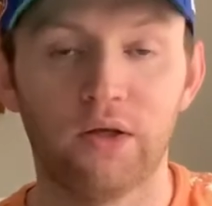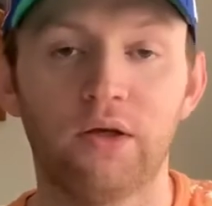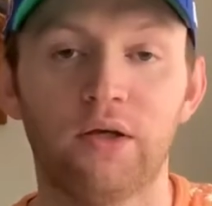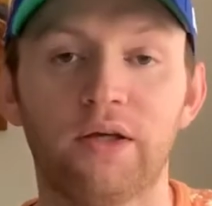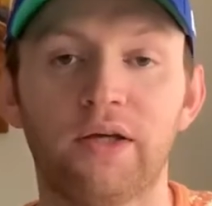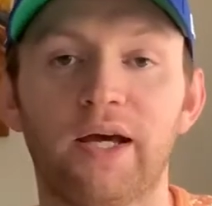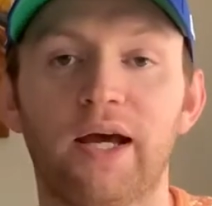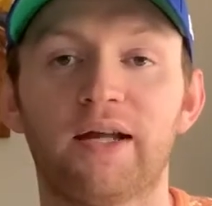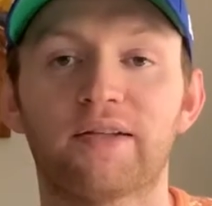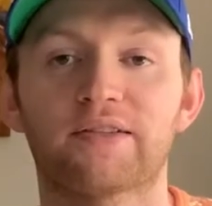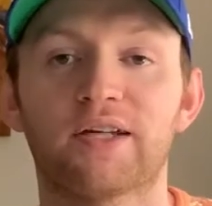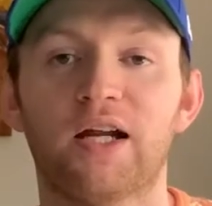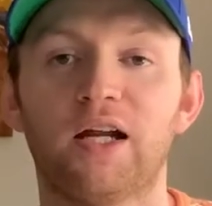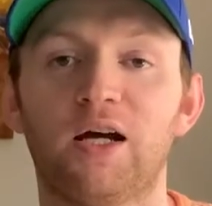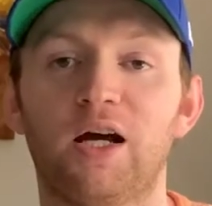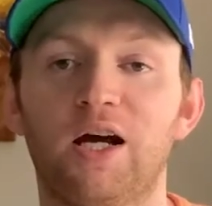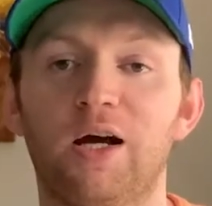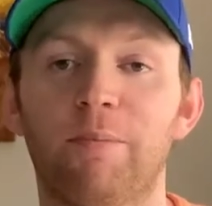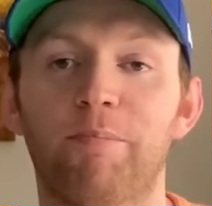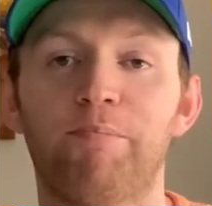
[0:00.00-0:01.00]
Yeah, it's got
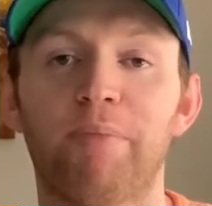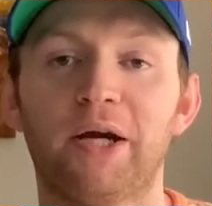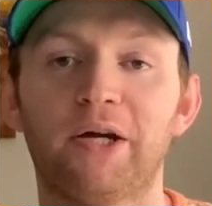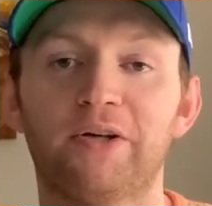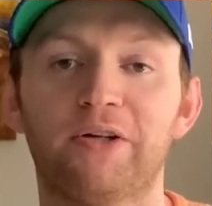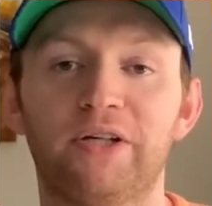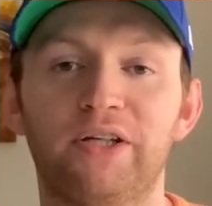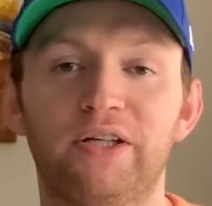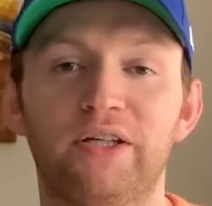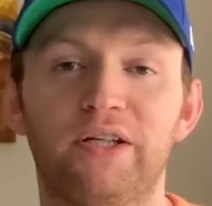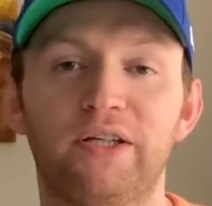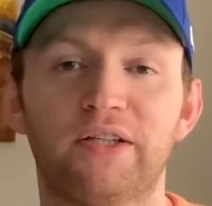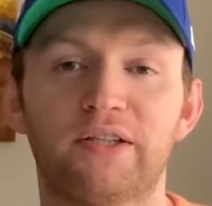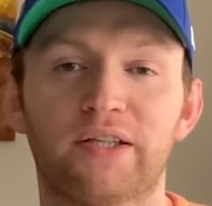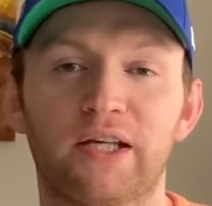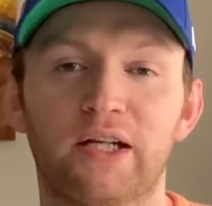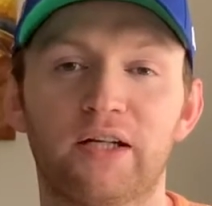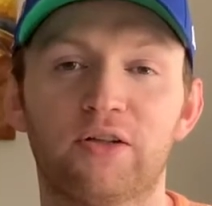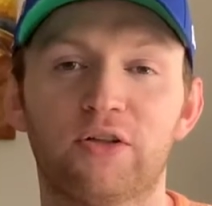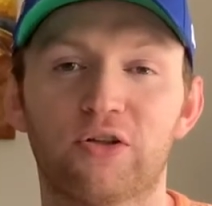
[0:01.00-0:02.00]
a berry
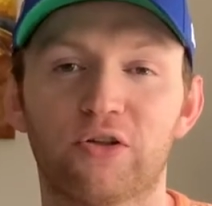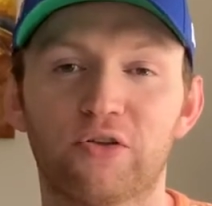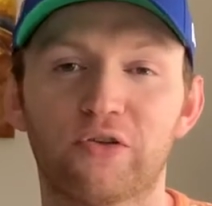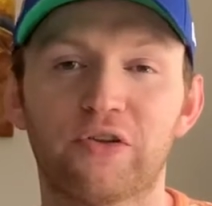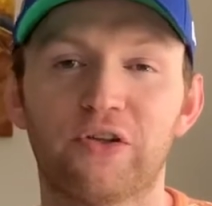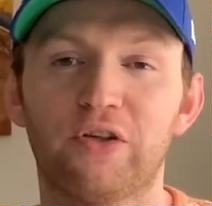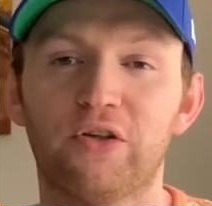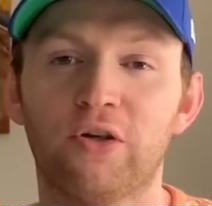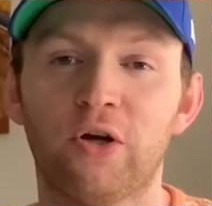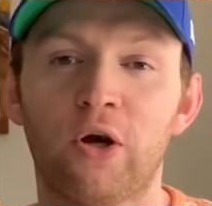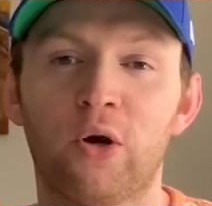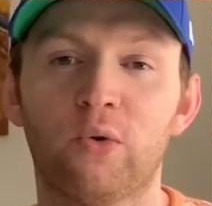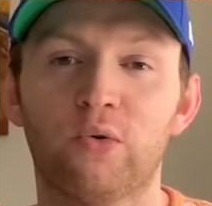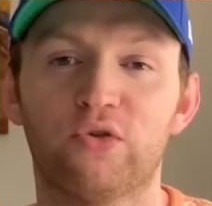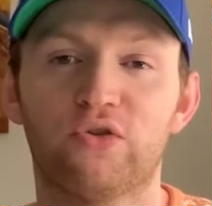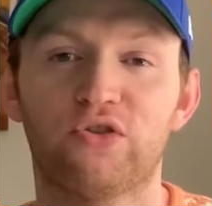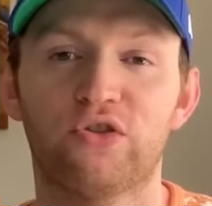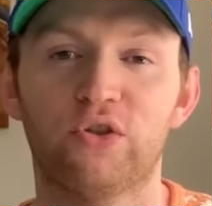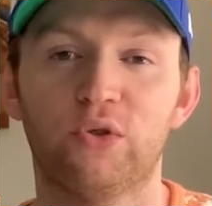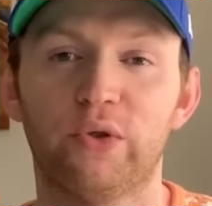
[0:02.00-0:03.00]
kind of earthy
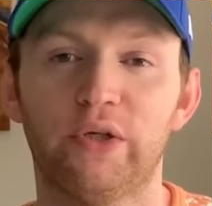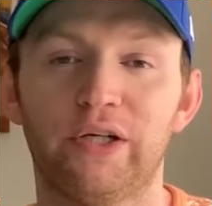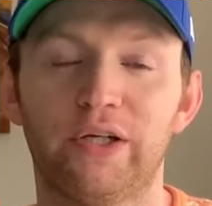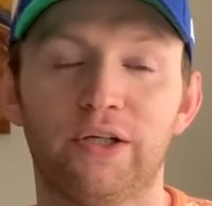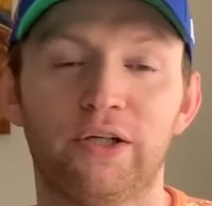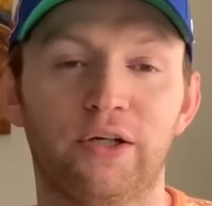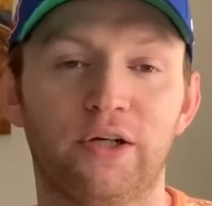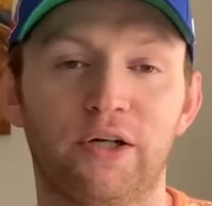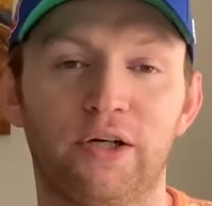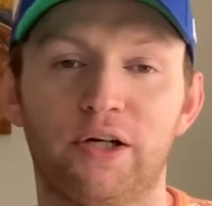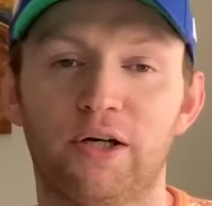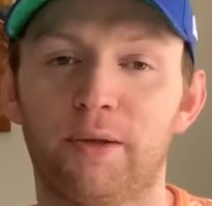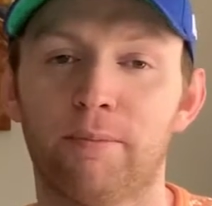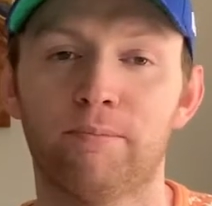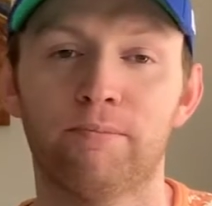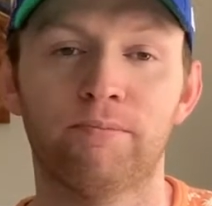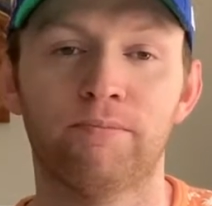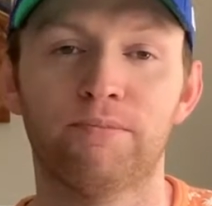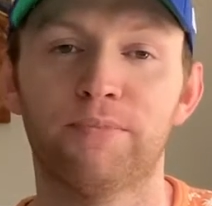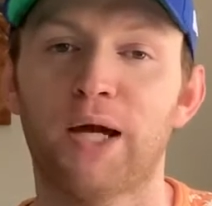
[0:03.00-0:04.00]
note to it.
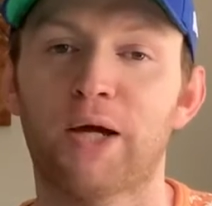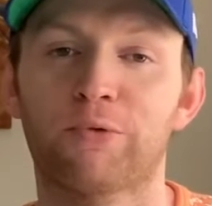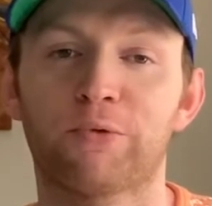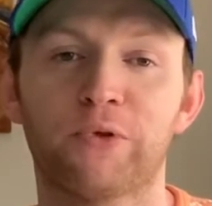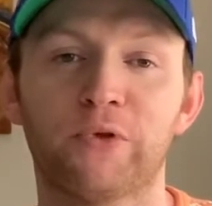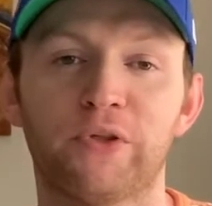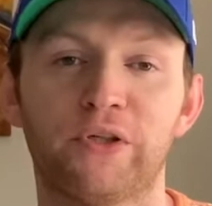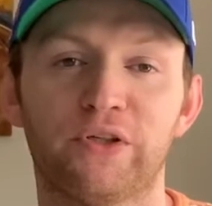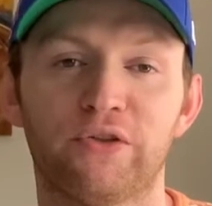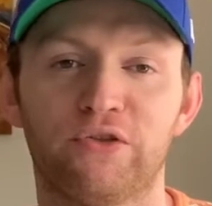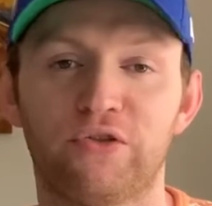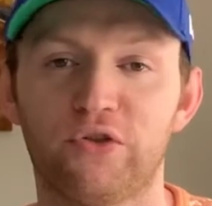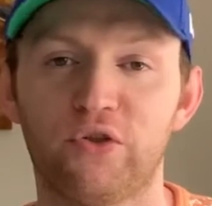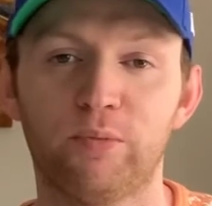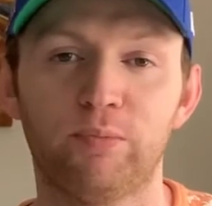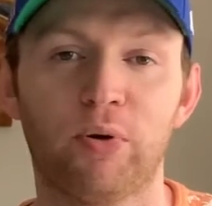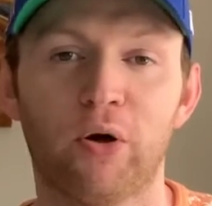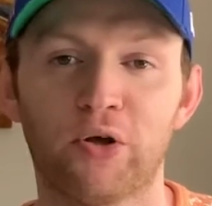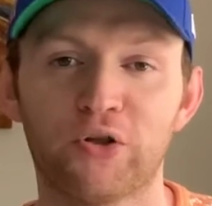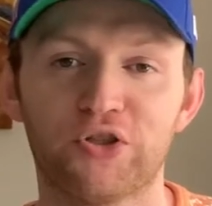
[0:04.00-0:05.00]
Not really
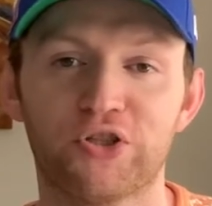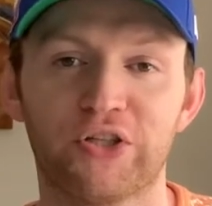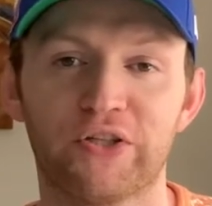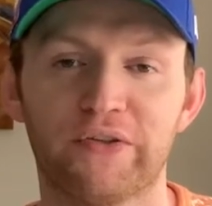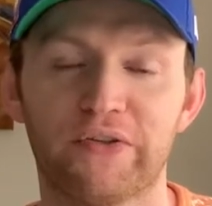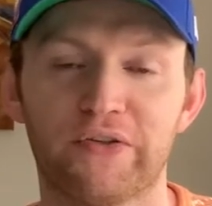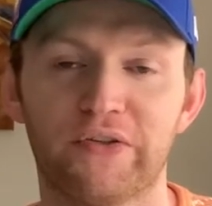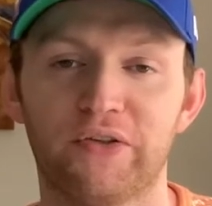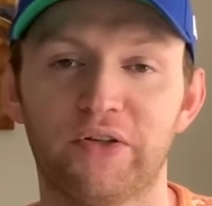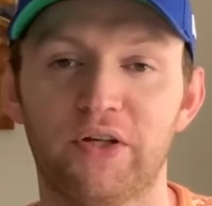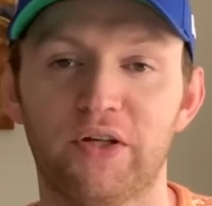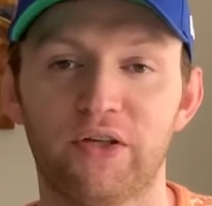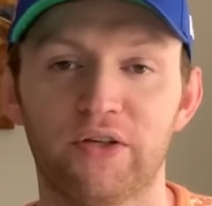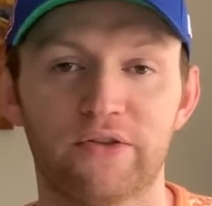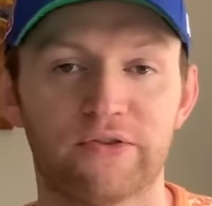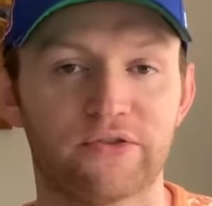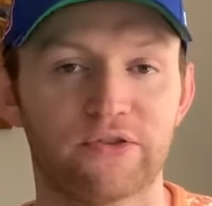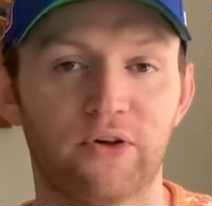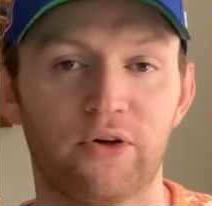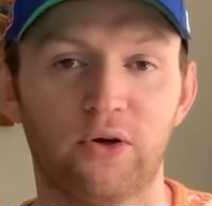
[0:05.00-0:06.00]
too pungent.
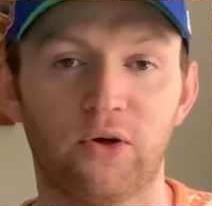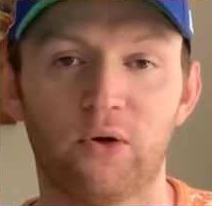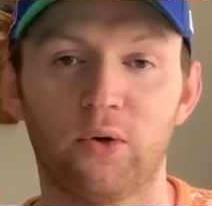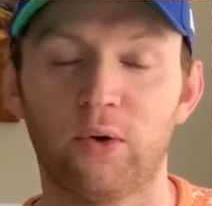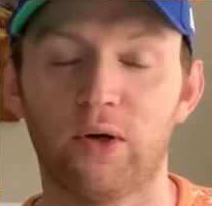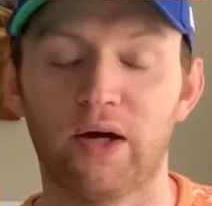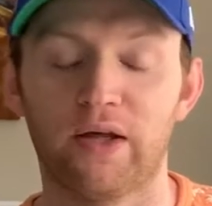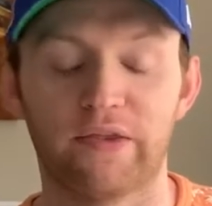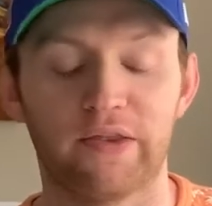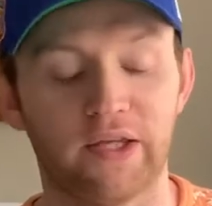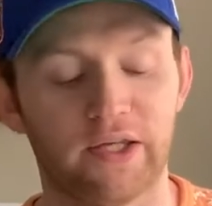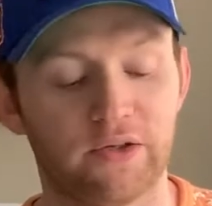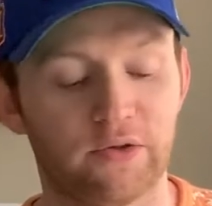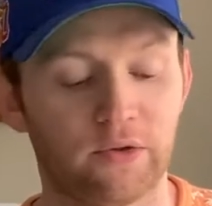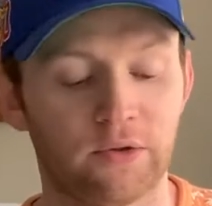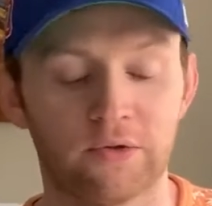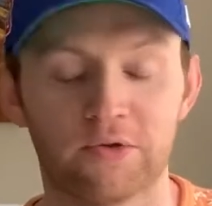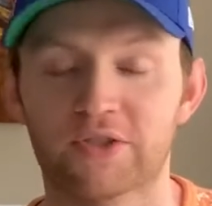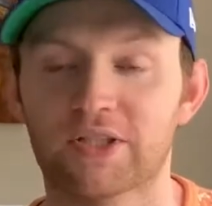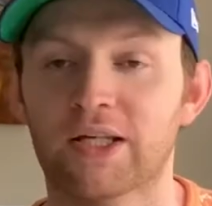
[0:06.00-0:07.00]
So I think
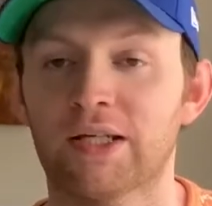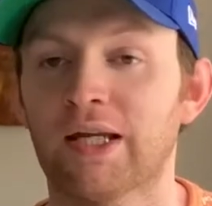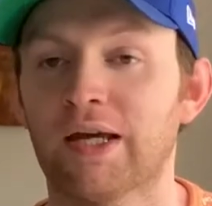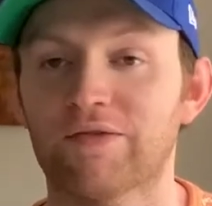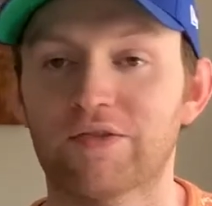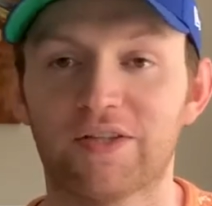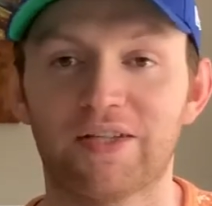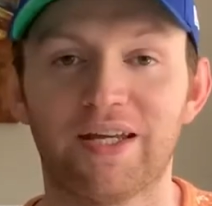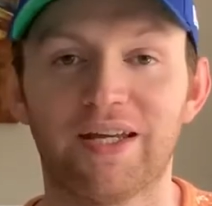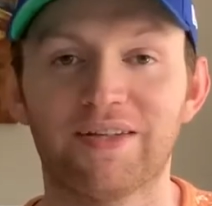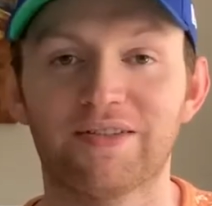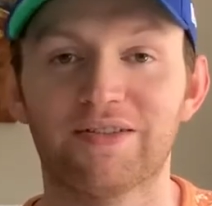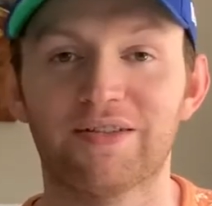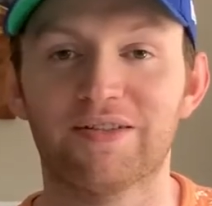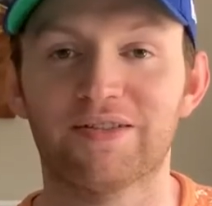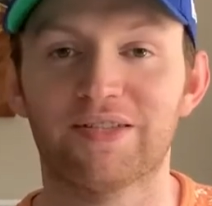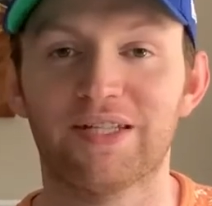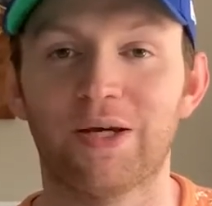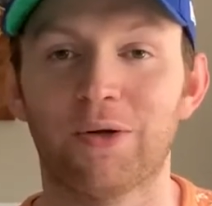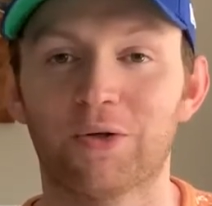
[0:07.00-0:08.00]
I'm just gonna have to taste it
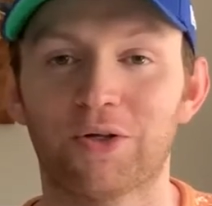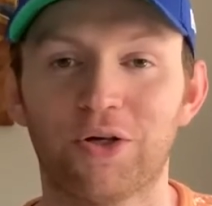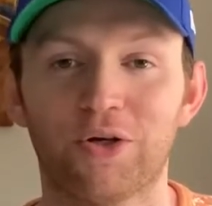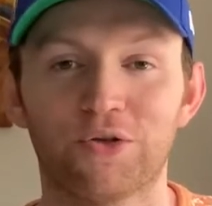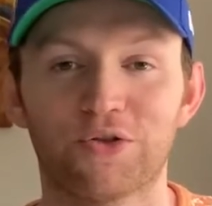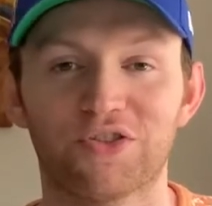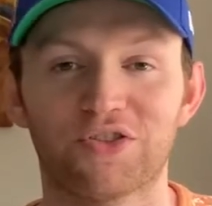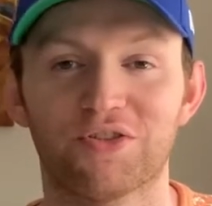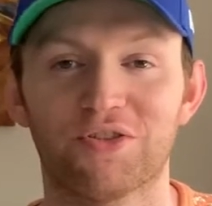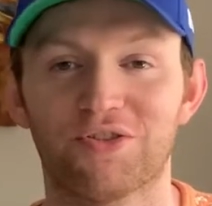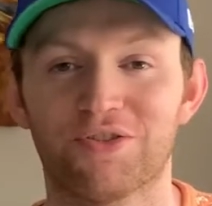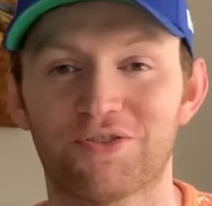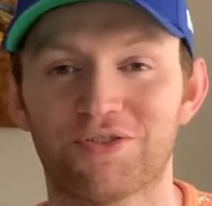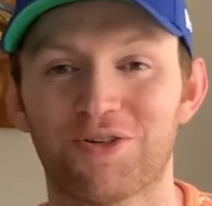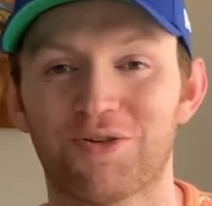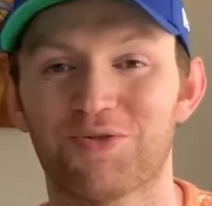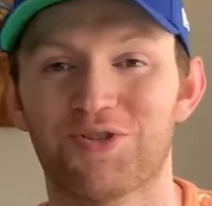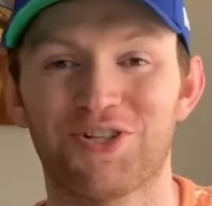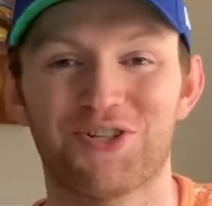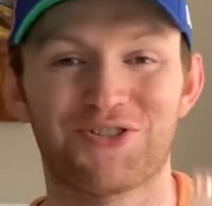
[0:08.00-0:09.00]
and see how it goes.
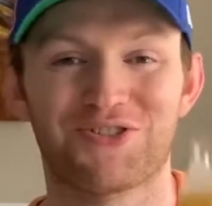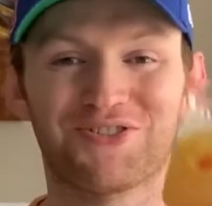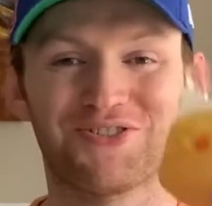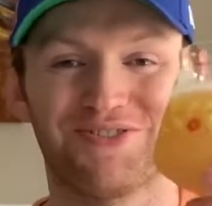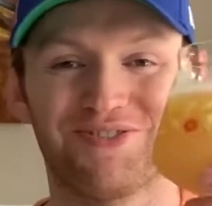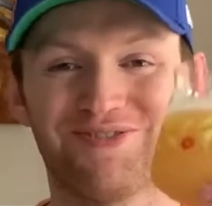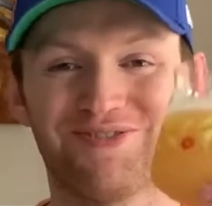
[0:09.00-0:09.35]
So cheers.